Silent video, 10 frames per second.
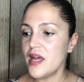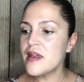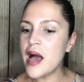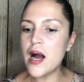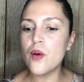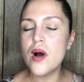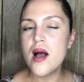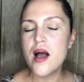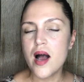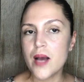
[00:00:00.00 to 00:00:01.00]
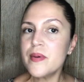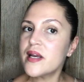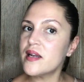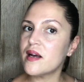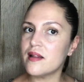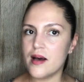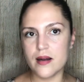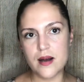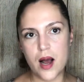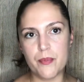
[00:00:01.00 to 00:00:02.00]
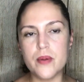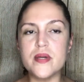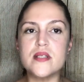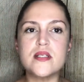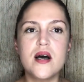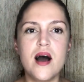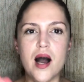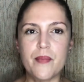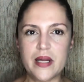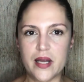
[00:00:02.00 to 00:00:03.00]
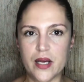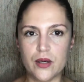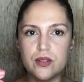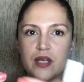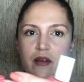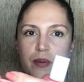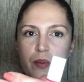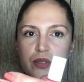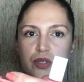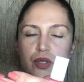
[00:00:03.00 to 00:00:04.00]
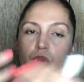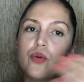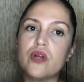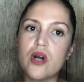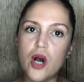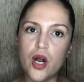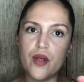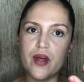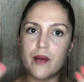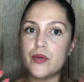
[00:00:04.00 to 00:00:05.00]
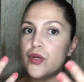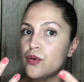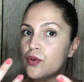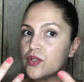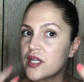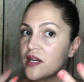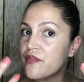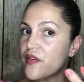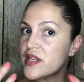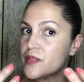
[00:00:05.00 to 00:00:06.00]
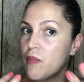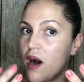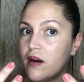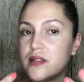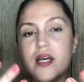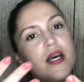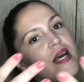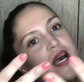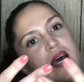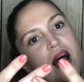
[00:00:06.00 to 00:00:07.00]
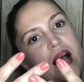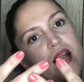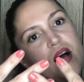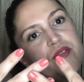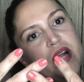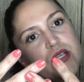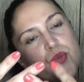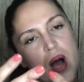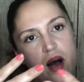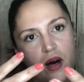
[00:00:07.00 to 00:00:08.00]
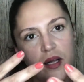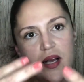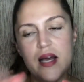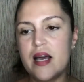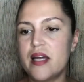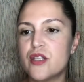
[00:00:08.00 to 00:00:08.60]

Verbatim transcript: Now, I've been getting a lot of compliments on my nails. Everybody wants to know the color that I'm using for this month and I love it as well. And